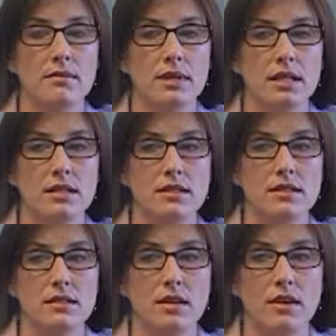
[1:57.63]

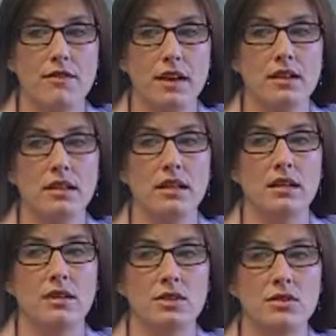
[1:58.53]
It's a fairly
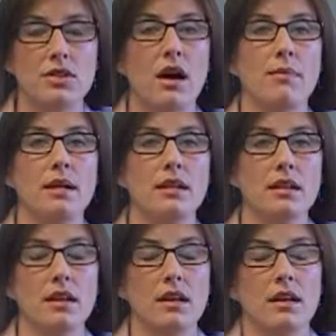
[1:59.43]
new topic,
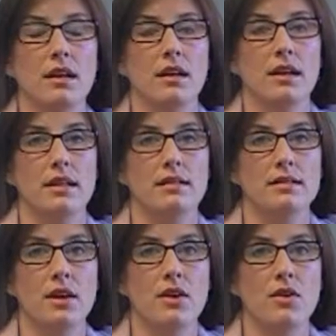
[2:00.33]
and
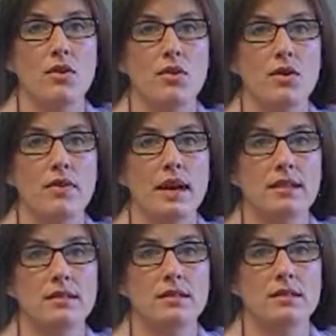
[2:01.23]
so
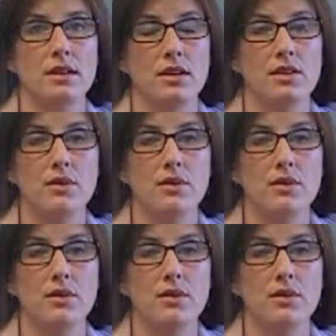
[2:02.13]
that's another